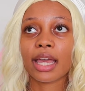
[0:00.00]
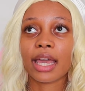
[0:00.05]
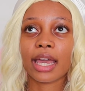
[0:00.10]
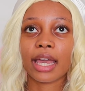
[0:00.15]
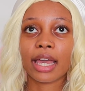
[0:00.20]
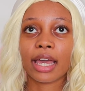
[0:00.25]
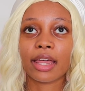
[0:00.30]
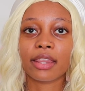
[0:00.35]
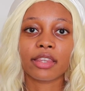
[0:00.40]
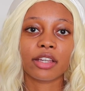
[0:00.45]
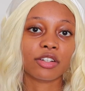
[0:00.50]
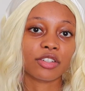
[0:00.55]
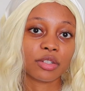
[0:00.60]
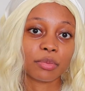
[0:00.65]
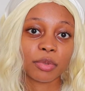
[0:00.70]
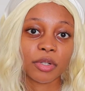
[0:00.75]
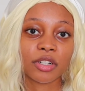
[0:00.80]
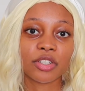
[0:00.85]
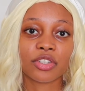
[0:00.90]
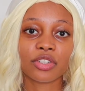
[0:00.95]
and there's
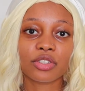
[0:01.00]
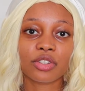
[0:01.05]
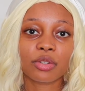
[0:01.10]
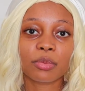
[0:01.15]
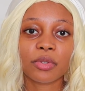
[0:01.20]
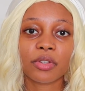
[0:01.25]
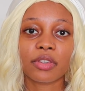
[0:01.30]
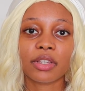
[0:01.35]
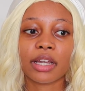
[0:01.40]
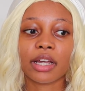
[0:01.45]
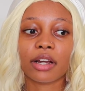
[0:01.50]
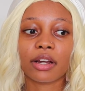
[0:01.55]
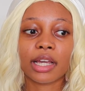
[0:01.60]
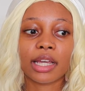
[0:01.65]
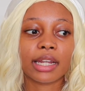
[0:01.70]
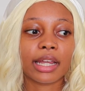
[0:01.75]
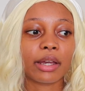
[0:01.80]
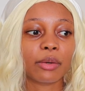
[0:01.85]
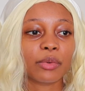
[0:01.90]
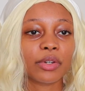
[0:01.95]
a Barnes and Noble there,
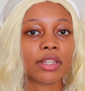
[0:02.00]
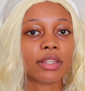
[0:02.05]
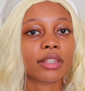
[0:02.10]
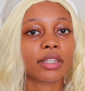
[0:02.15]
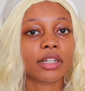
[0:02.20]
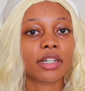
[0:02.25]
and I went